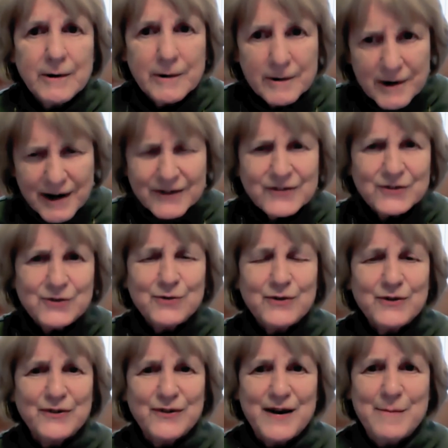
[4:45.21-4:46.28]
Let's do the
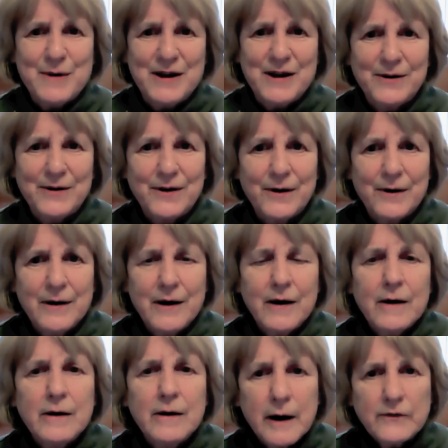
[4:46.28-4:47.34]
same here.
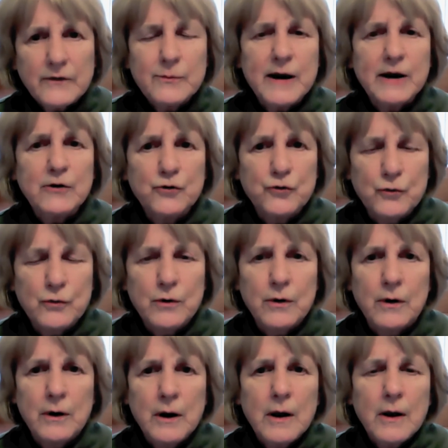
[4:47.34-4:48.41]
Let's make sure